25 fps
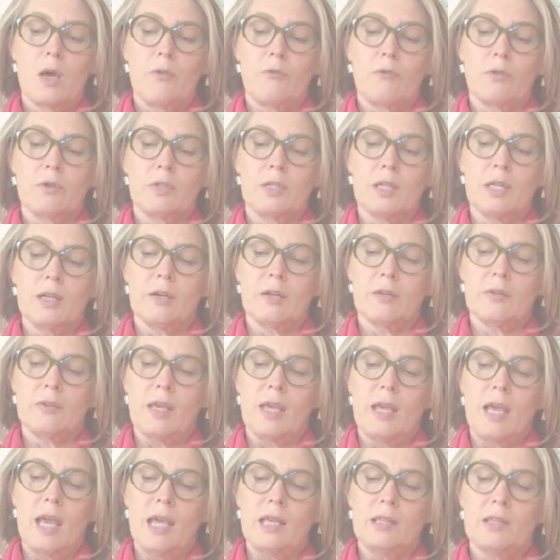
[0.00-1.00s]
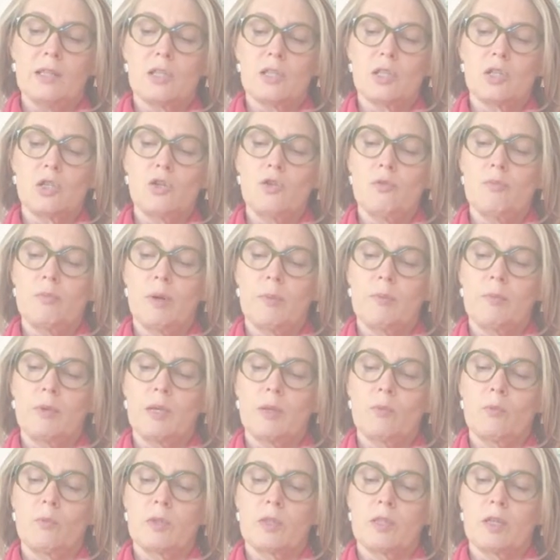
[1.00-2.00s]
For dinner, they ate the stewed
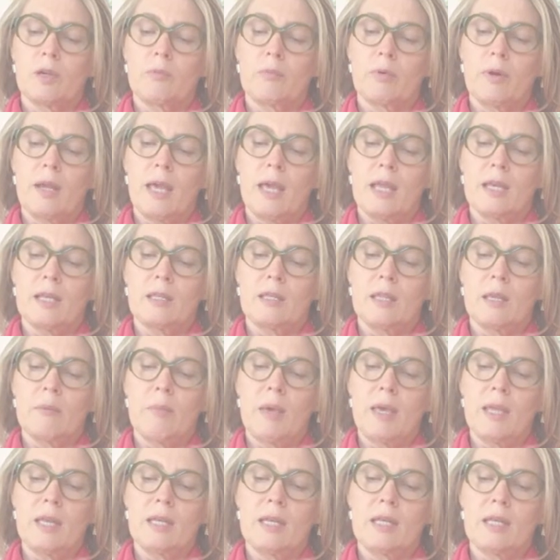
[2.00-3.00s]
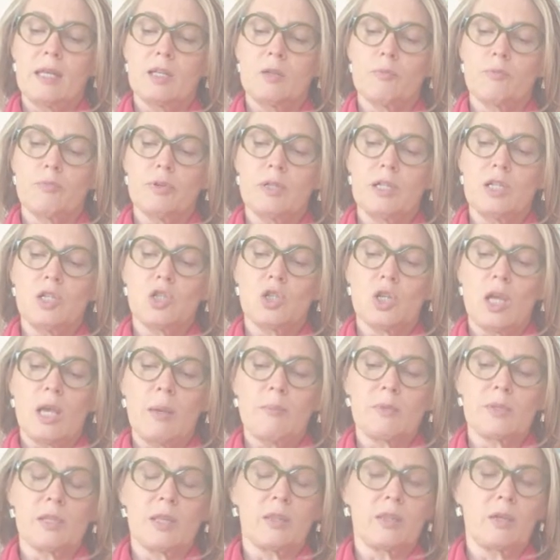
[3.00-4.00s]
pumpkin with their bread. They made it into pretty
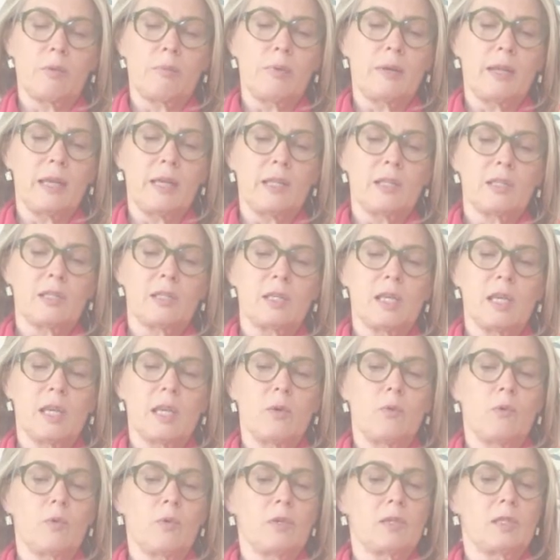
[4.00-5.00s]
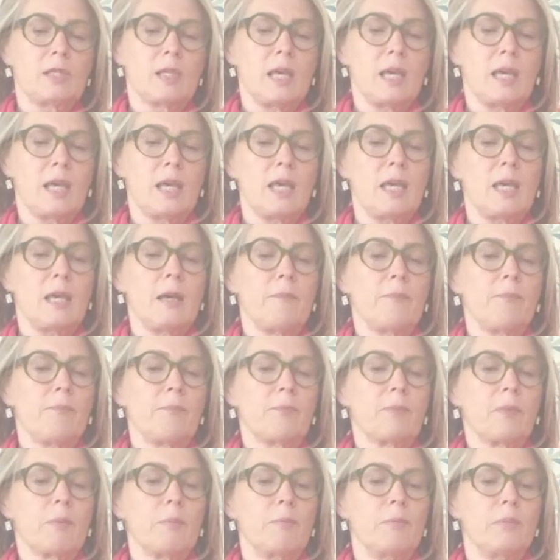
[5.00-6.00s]
shapes on their plates. It was a
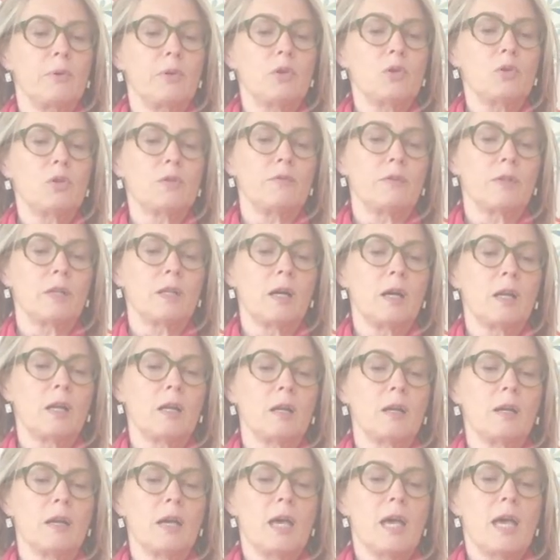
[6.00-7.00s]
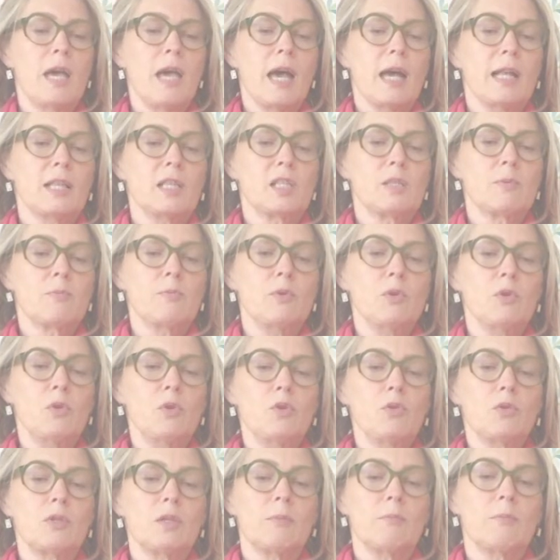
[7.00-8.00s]
beautiful colour, and
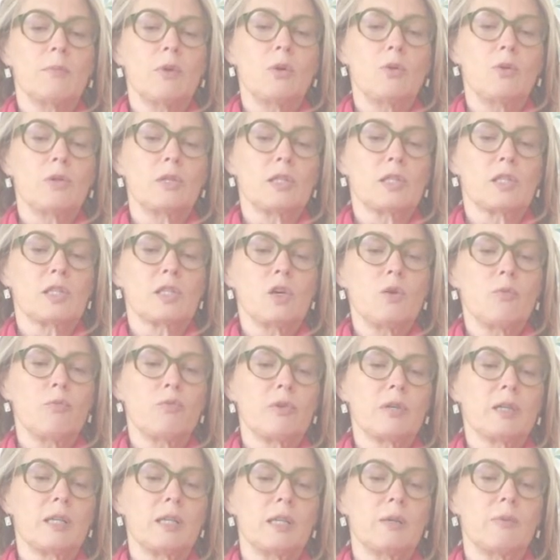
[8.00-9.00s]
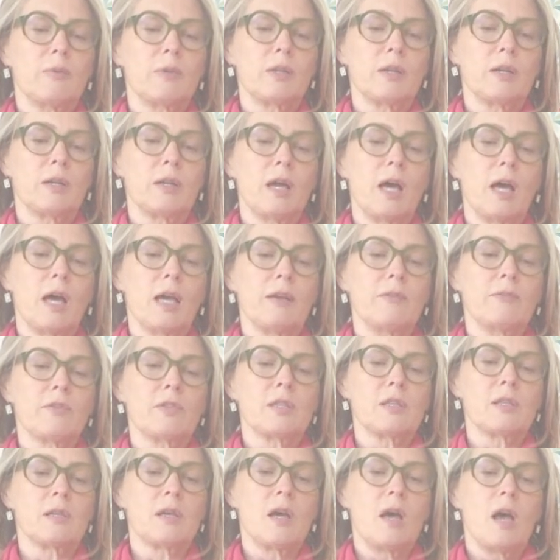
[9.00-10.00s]
smoothed and moulded so prettily with their
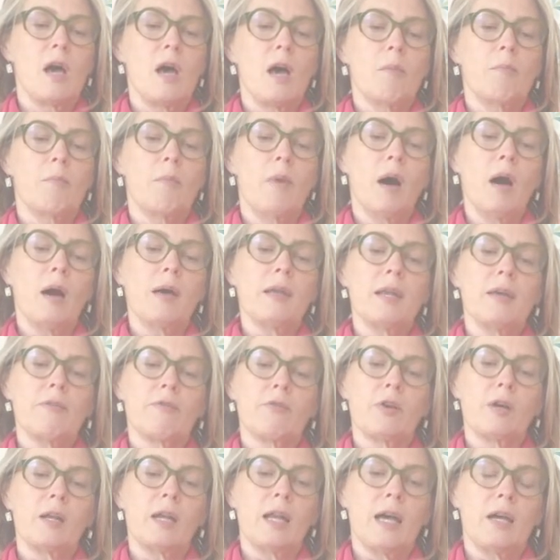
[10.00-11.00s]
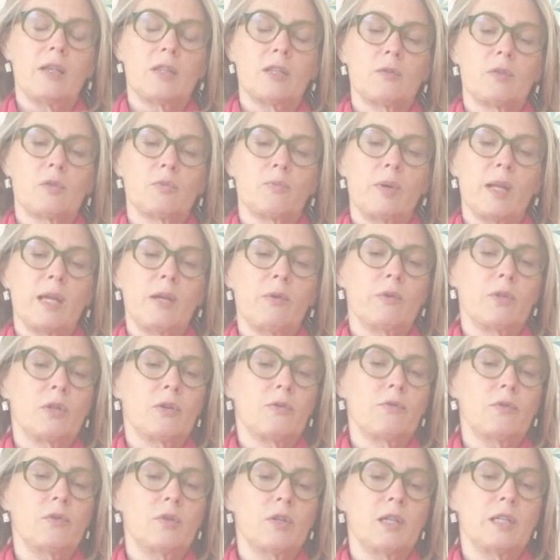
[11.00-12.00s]
knives. Ma never allowed them to play with
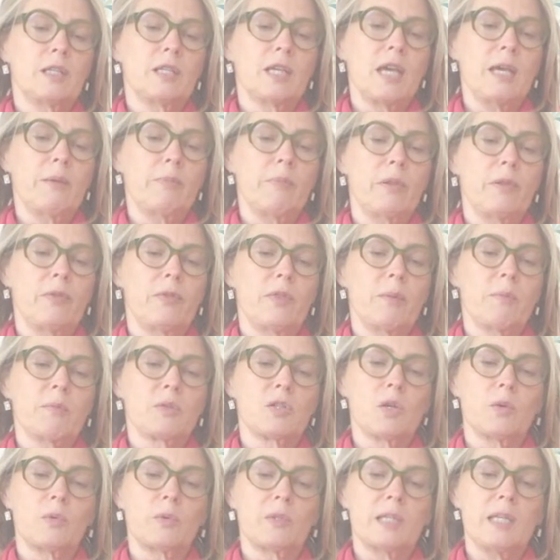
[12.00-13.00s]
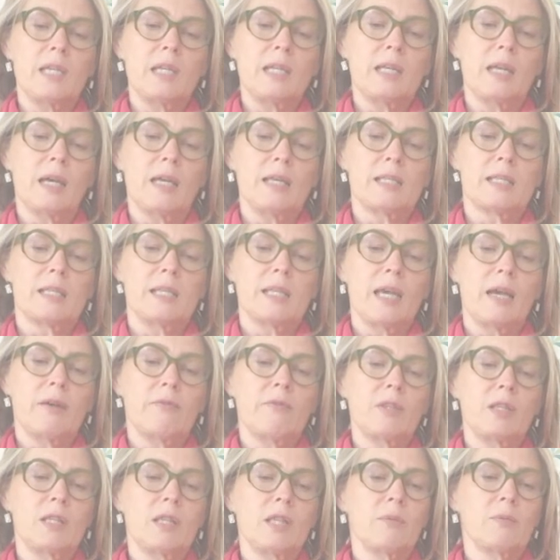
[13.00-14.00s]
their food at table. They must always eat nicely
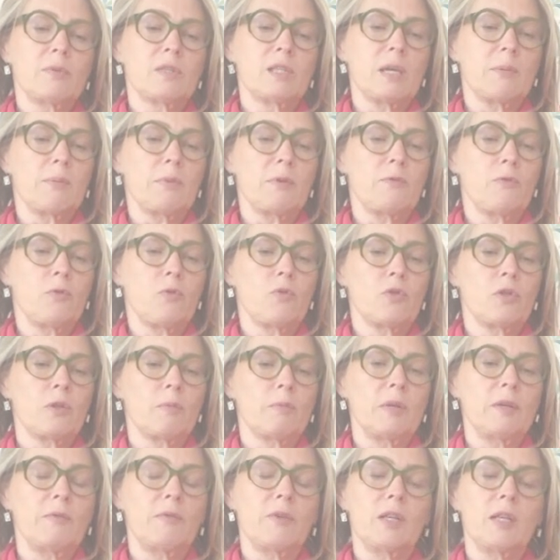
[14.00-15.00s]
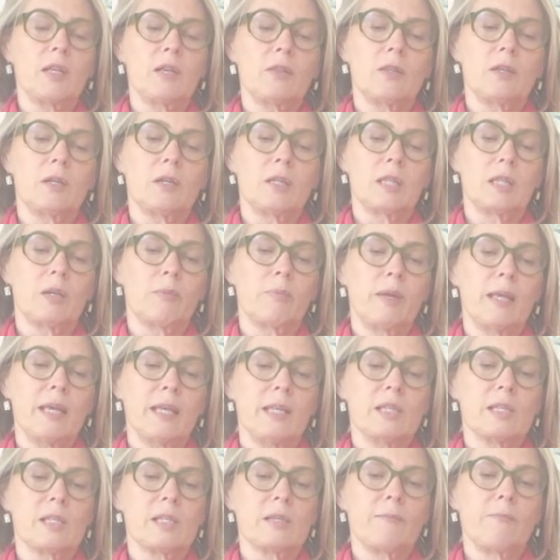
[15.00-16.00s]
everything that was set before them, leaving nothing on their
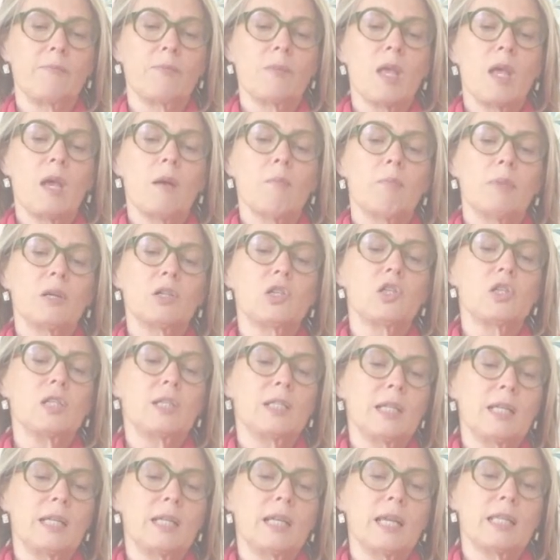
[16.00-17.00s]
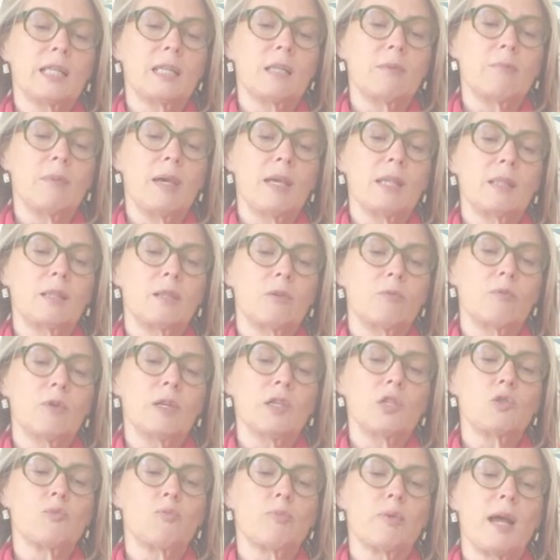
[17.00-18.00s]
plates. But she did let them make the
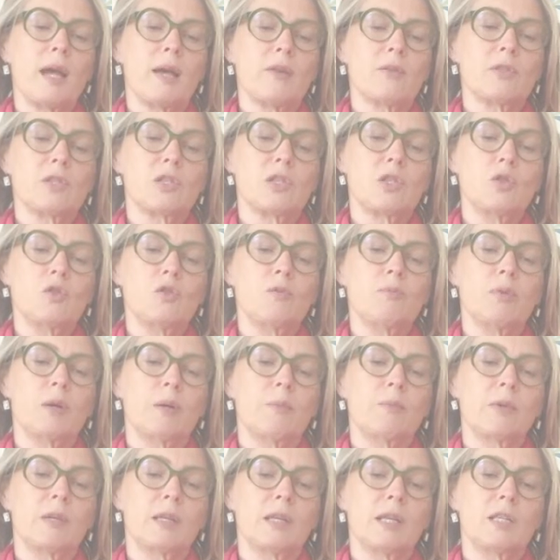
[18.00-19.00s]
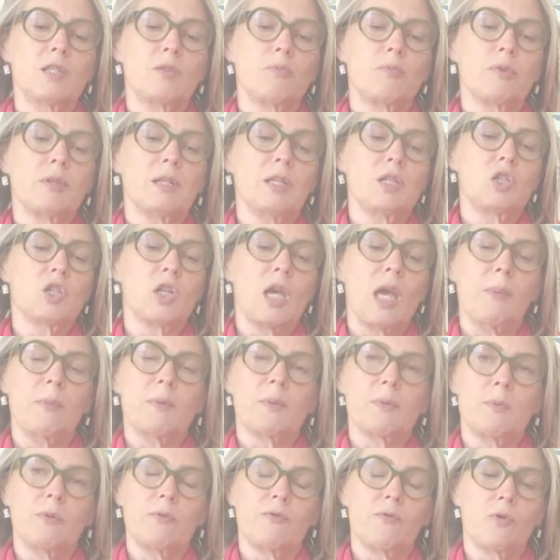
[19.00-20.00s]
rich brown stewed pumpkin into pretty
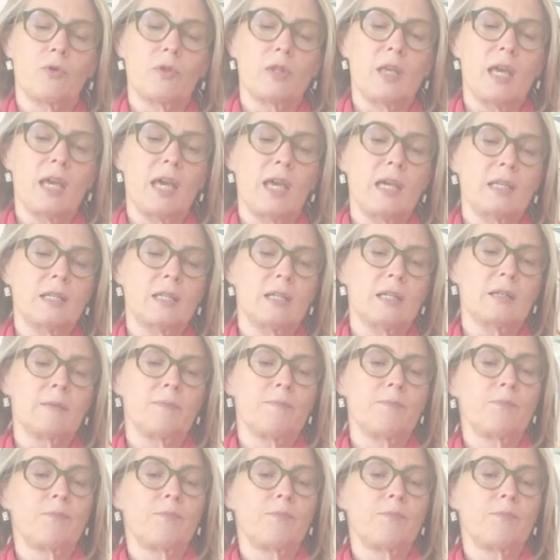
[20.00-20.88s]
shapes before they ate it.